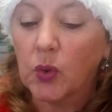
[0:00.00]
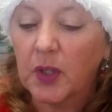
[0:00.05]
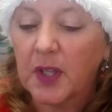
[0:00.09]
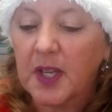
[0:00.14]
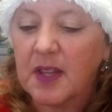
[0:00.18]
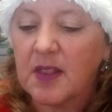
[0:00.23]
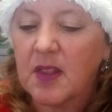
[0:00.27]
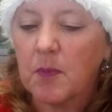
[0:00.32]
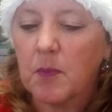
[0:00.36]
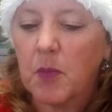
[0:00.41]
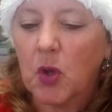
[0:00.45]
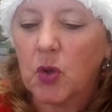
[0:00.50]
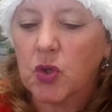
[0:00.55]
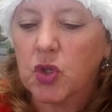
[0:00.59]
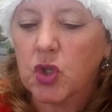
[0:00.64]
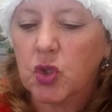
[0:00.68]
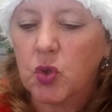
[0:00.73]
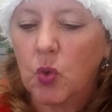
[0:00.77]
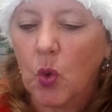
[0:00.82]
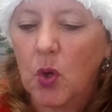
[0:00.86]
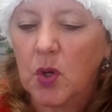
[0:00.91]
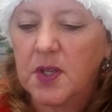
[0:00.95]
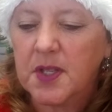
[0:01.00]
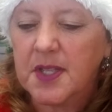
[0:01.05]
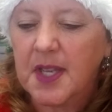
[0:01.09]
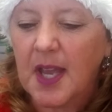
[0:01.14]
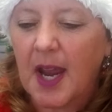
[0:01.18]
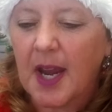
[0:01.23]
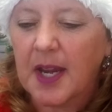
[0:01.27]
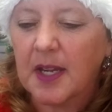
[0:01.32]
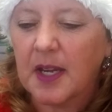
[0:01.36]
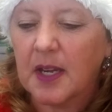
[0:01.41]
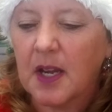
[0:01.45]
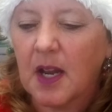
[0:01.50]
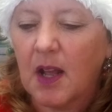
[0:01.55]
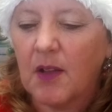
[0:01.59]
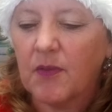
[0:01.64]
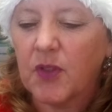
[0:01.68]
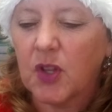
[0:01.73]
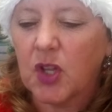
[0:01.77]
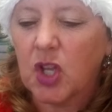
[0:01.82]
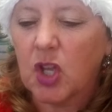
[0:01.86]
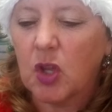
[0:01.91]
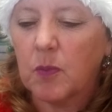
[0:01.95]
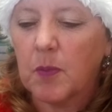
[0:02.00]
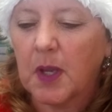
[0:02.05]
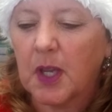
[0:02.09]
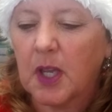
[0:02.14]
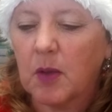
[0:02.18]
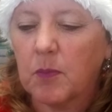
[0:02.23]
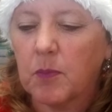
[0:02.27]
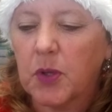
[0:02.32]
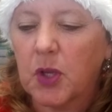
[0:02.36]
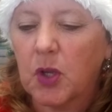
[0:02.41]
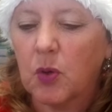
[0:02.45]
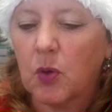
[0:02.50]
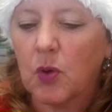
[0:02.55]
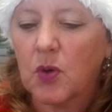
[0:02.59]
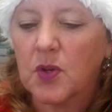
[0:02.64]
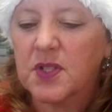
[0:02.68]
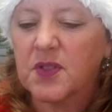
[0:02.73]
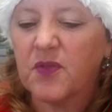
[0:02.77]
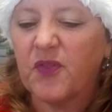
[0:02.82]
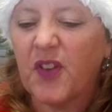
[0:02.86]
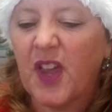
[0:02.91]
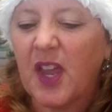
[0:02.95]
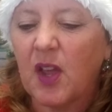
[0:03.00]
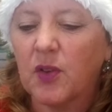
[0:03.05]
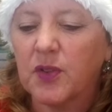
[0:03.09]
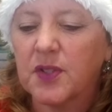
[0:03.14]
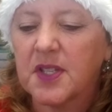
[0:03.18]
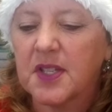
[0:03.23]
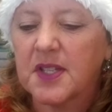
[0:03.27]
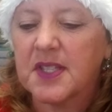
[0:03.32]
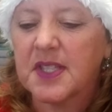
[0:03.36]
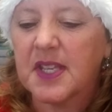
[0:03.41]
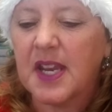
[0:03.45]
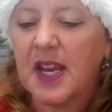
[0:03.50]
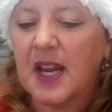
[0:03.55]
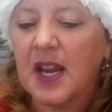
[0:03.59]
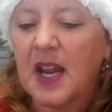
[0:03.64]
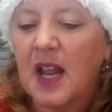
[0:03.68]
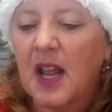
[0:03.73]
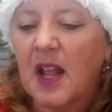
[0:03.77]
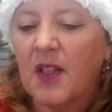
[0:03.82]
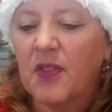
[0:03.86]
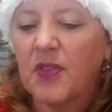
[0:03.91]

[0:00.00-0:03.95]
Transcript: the most short-sighted of the human computers failed to see